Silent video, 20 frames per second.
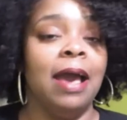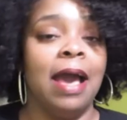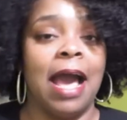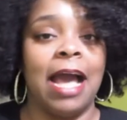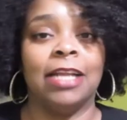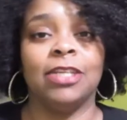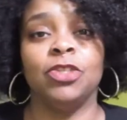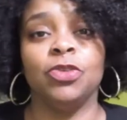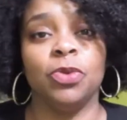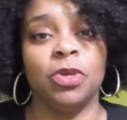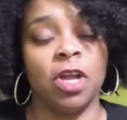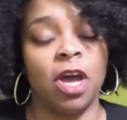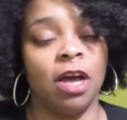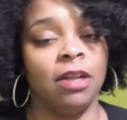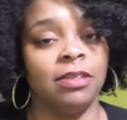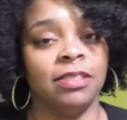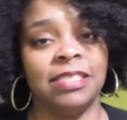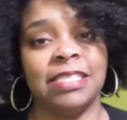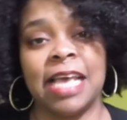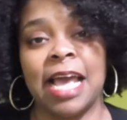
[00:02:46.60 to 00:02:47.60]
I do it
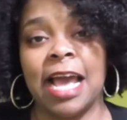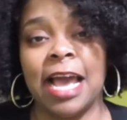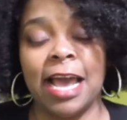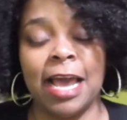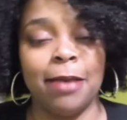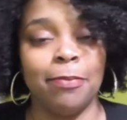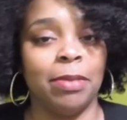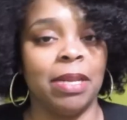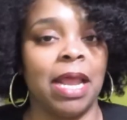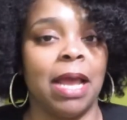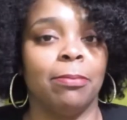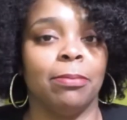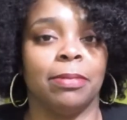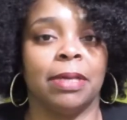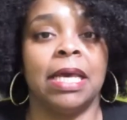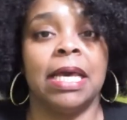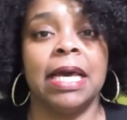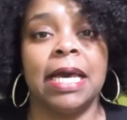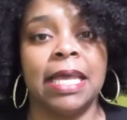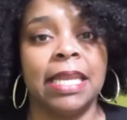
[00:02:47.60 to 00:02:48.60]
all the time, and I'm
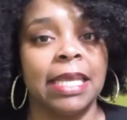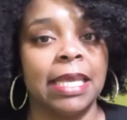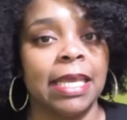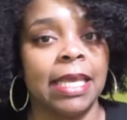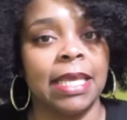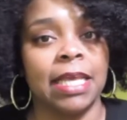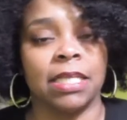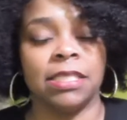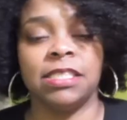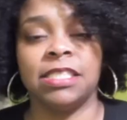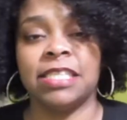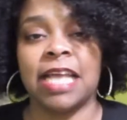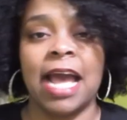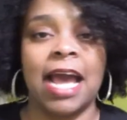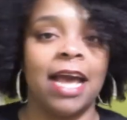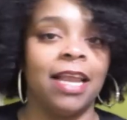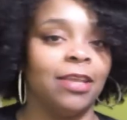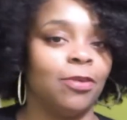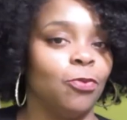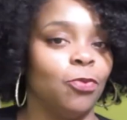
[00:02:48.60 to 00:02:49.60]
cutting and
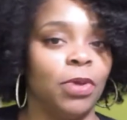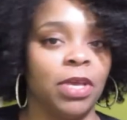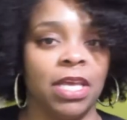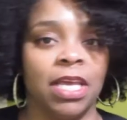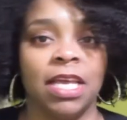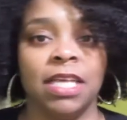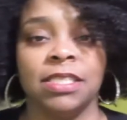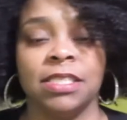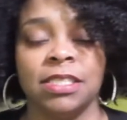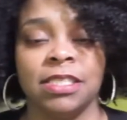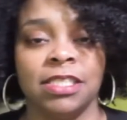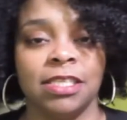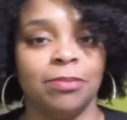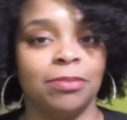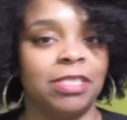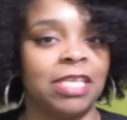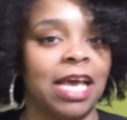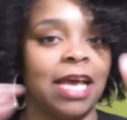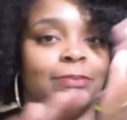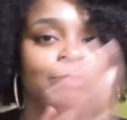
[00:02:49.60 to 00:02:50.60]
styling wigs, and
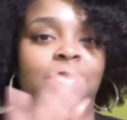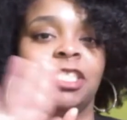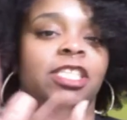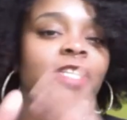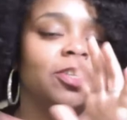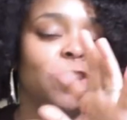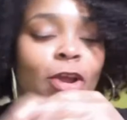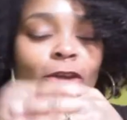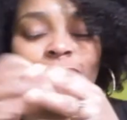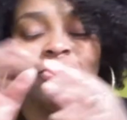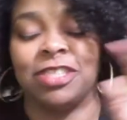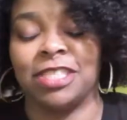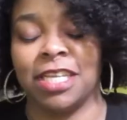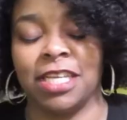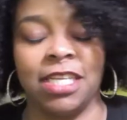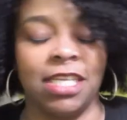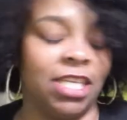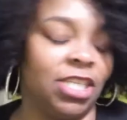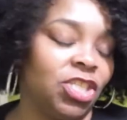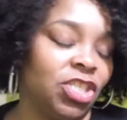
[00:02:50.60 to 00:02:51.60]
sometimes it's a nervous
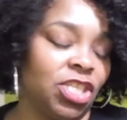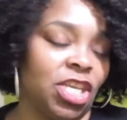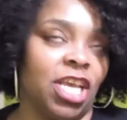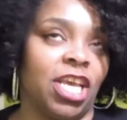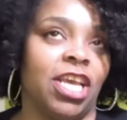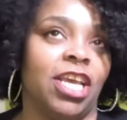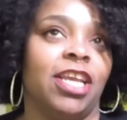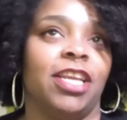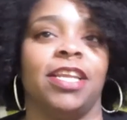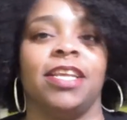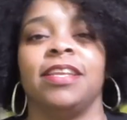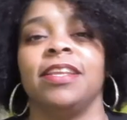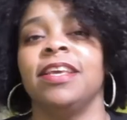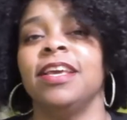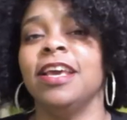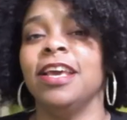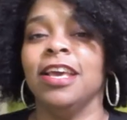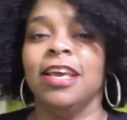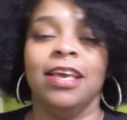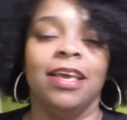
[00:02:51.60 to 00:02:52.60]
condition. And
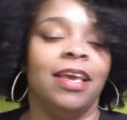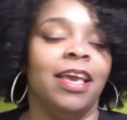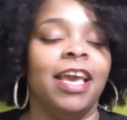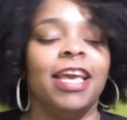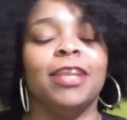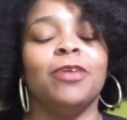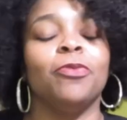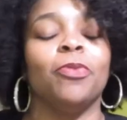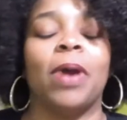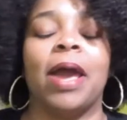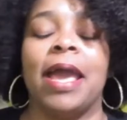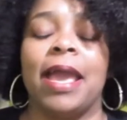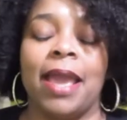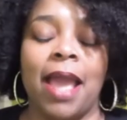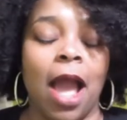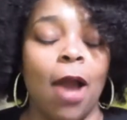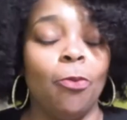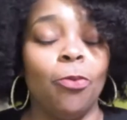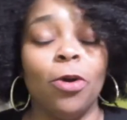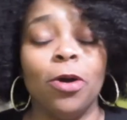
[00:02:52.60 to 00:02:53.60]
anyway,
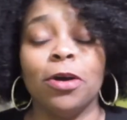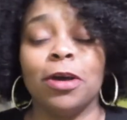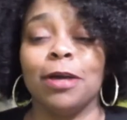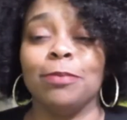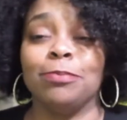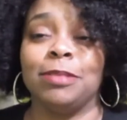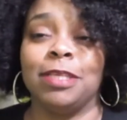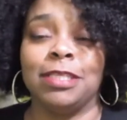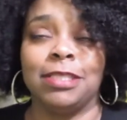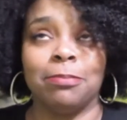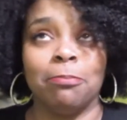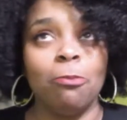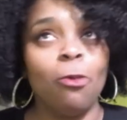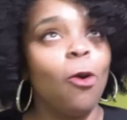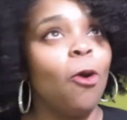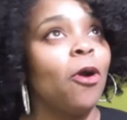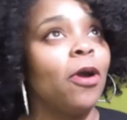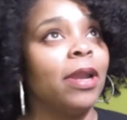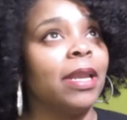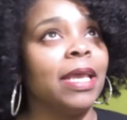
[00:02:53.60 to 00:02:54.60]
I woke up this
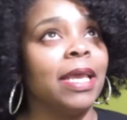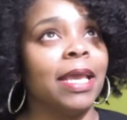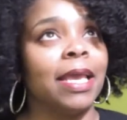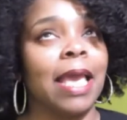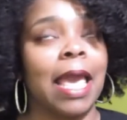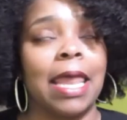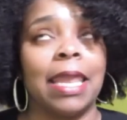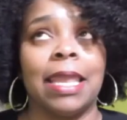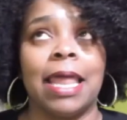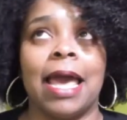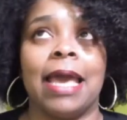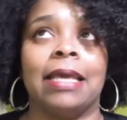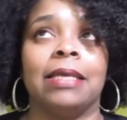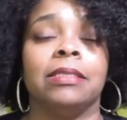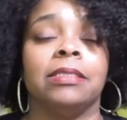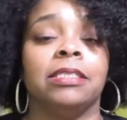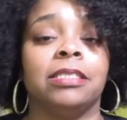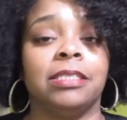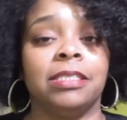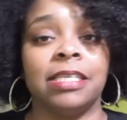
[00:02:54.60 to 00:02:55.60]
morning at like
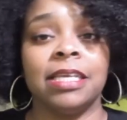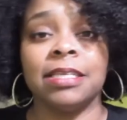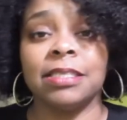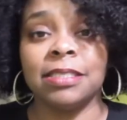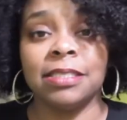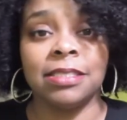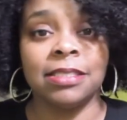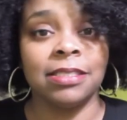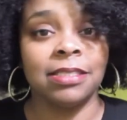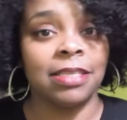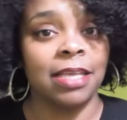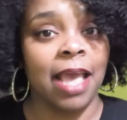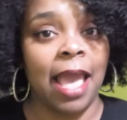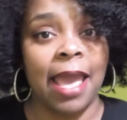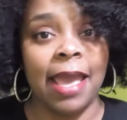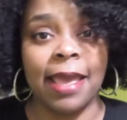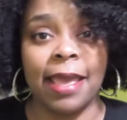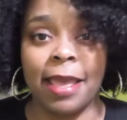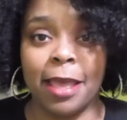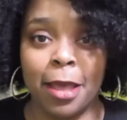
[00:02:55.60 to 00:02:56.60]
six
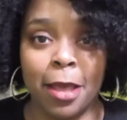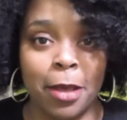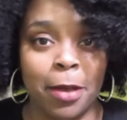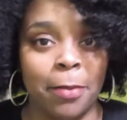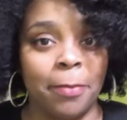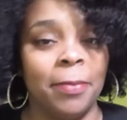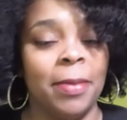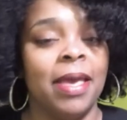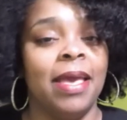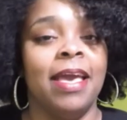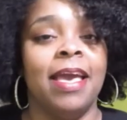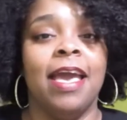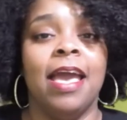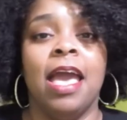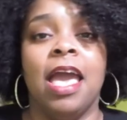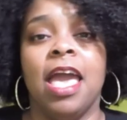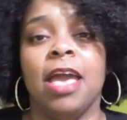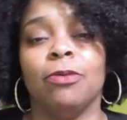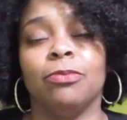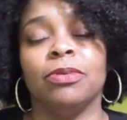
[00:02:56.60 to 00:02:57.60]
A M
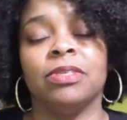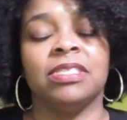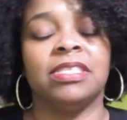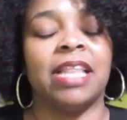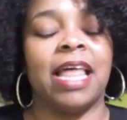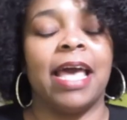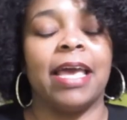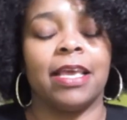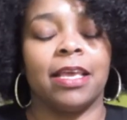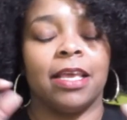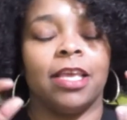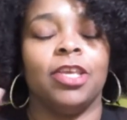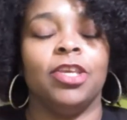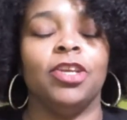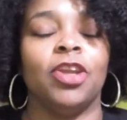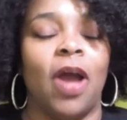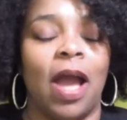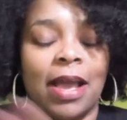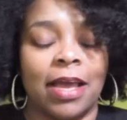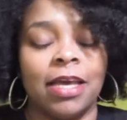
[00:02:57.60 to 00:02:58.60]
and was like, you
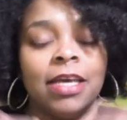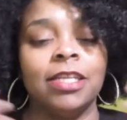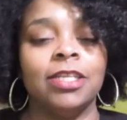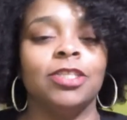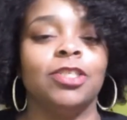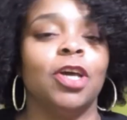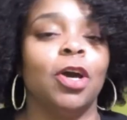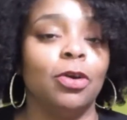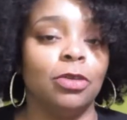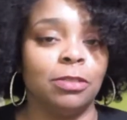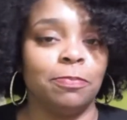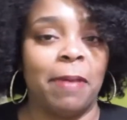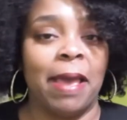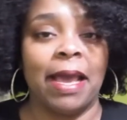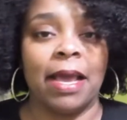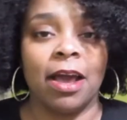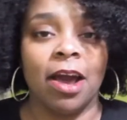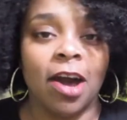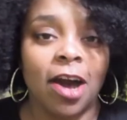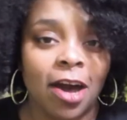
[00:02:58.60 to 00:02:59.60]
know, I couldn't doze
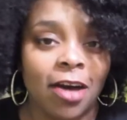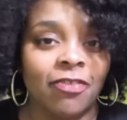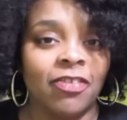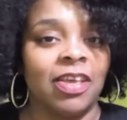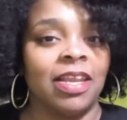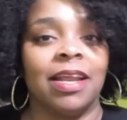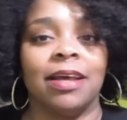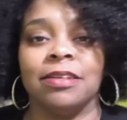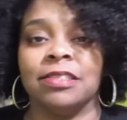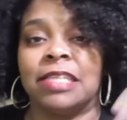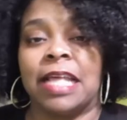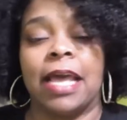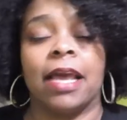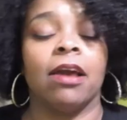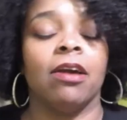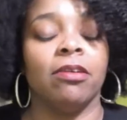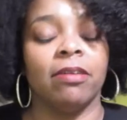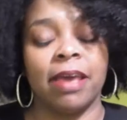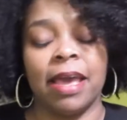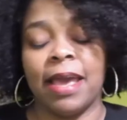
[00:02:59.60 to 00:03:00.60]
back off, and I was like,
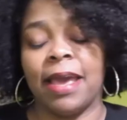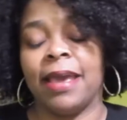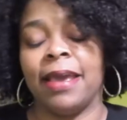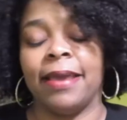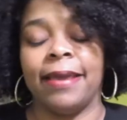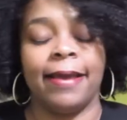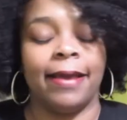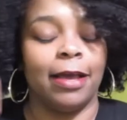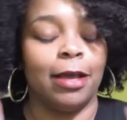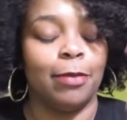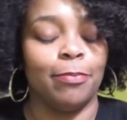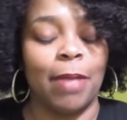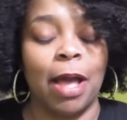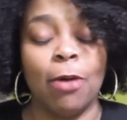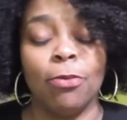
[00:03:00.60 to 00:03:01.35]
okay, um, I